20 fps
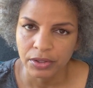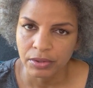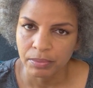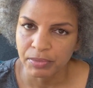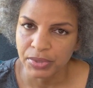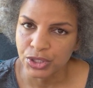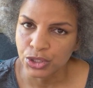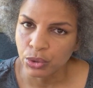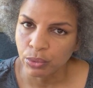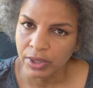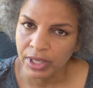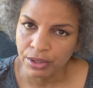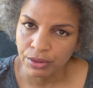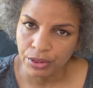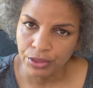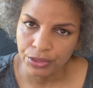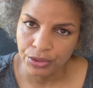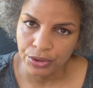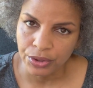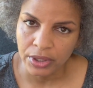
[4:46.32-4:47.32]
between
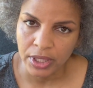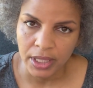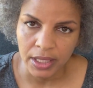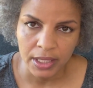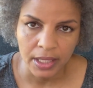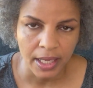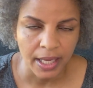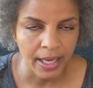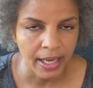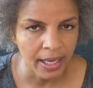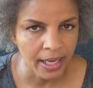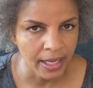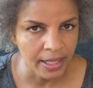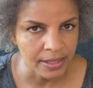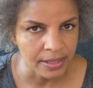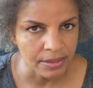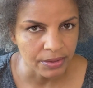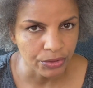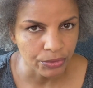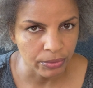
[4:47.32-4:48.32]
30
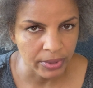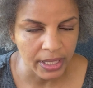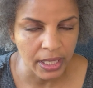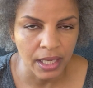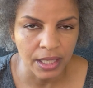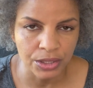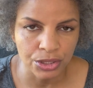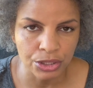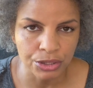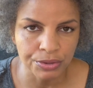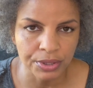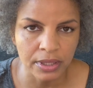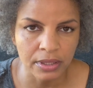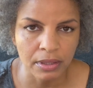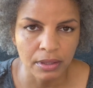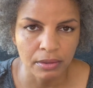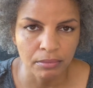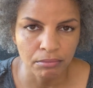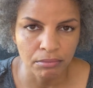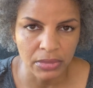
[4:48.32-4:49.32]
and 300
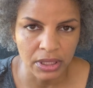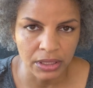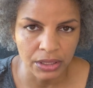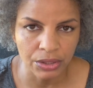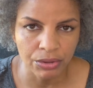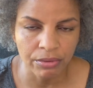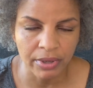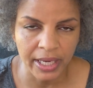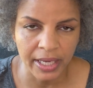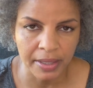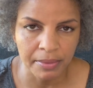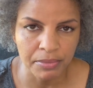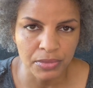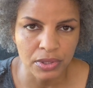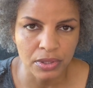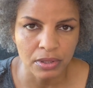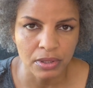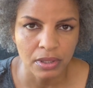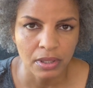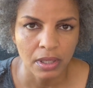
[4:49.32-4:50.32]

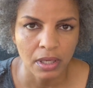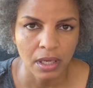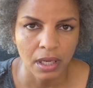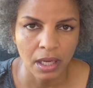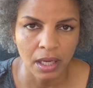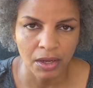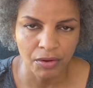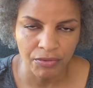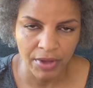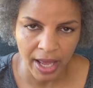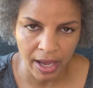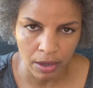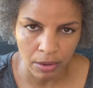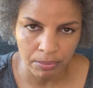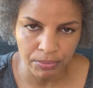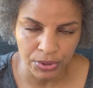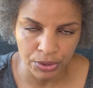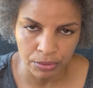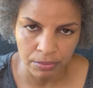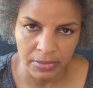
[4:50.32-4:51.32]
milligrams of
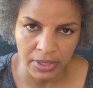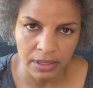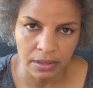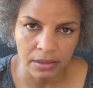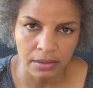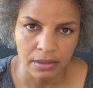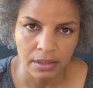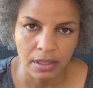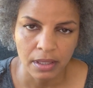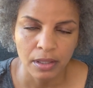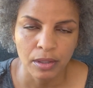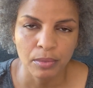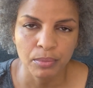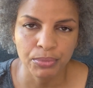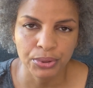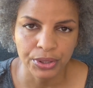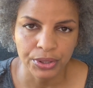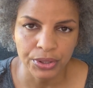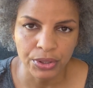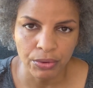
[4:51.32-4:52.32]
albumin
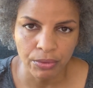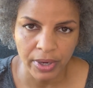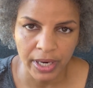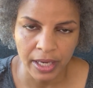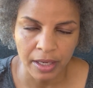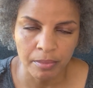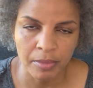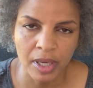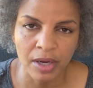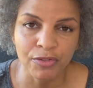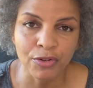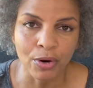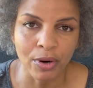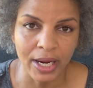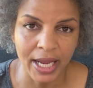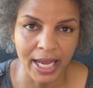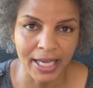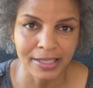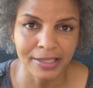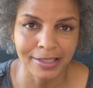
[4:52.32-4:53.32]
per gram of
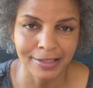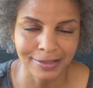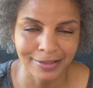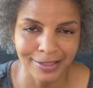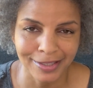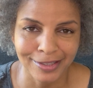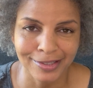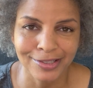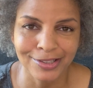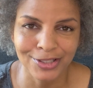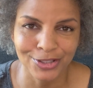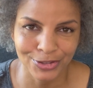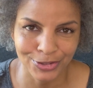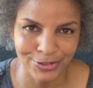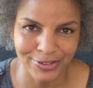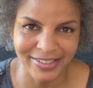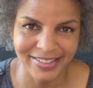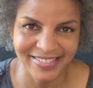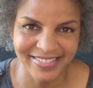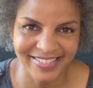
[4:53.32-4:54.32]
creatinine in the
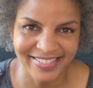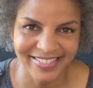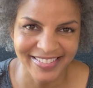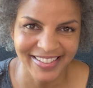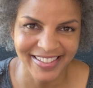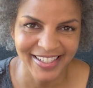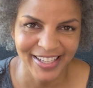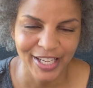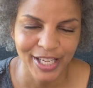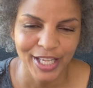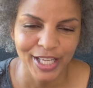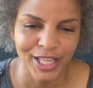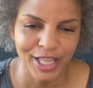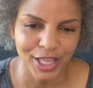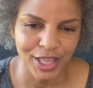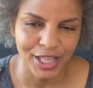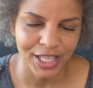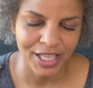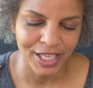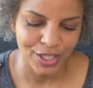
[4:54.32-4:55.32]
urine,
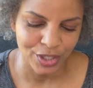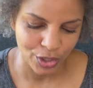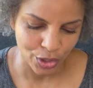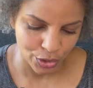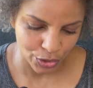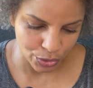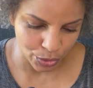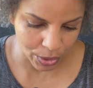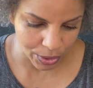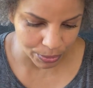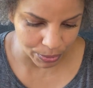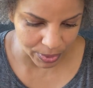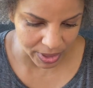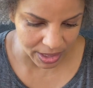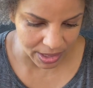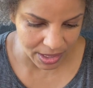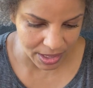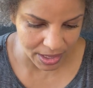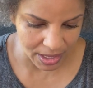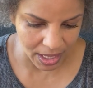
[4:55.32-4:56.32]
then your
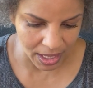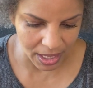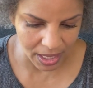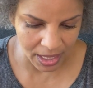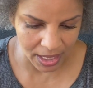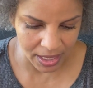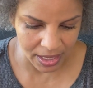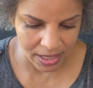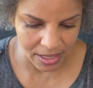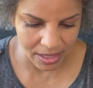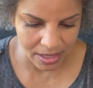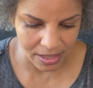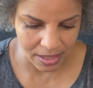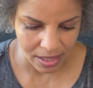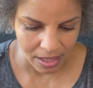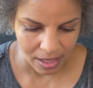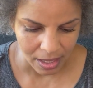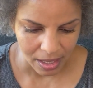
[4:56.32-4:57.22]
risk is